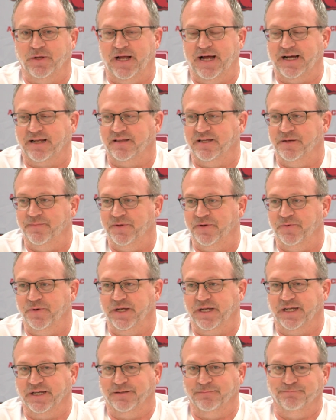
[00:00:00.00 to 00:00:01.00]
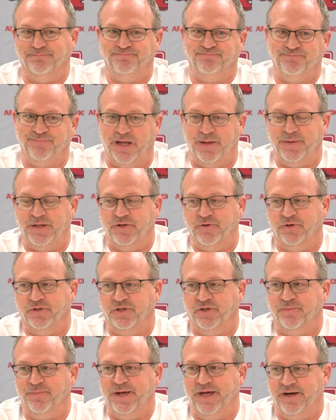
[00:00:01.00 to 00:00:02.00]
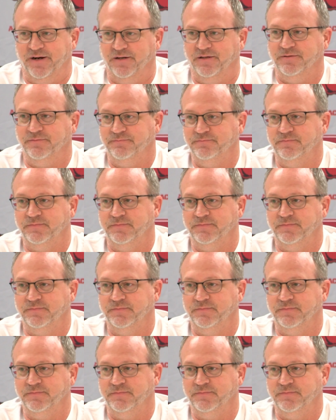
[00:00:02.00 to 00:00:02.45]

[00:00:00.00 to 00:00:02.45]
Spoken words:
like them that we can maybe do a little better.